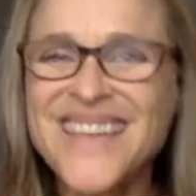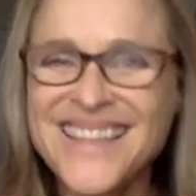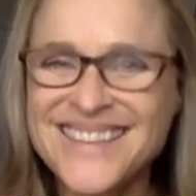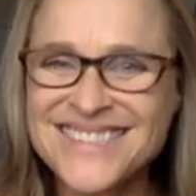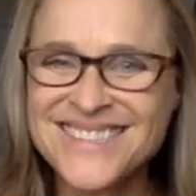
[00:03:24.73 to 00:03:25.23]

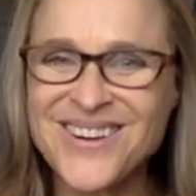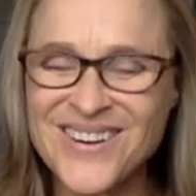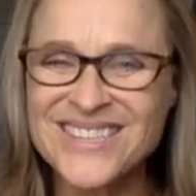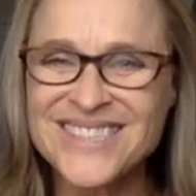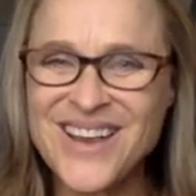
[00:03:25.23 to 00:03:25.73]
This is
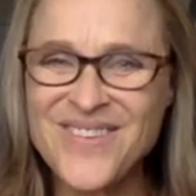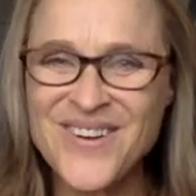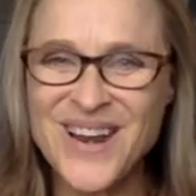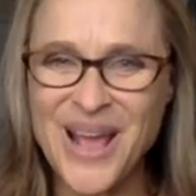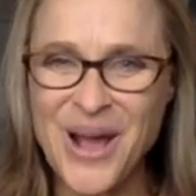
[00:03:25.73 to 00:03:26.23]
Cari Schaefer,
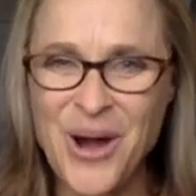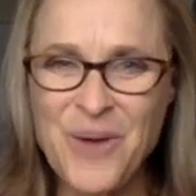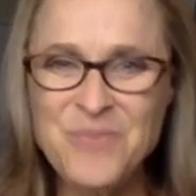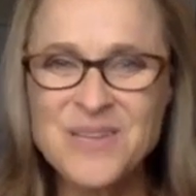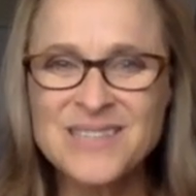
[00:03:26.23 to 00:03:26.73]
and I
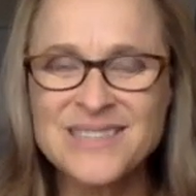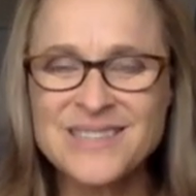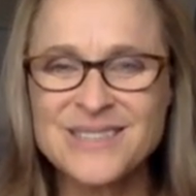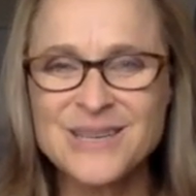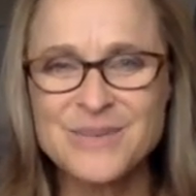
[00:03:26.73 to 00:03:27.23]
hope these little
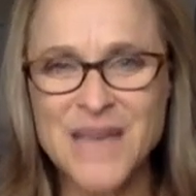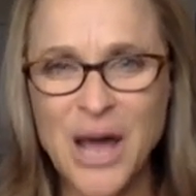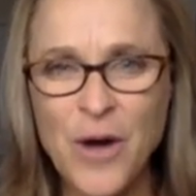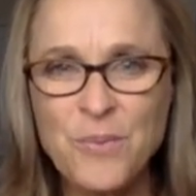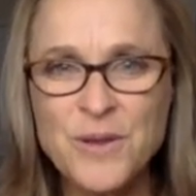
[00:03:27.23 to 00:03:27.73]
tips
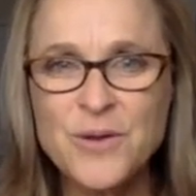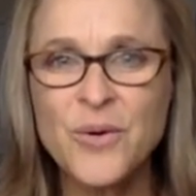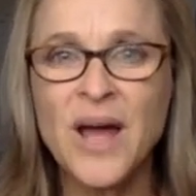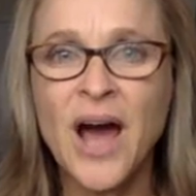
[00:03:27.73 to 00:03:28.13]
help you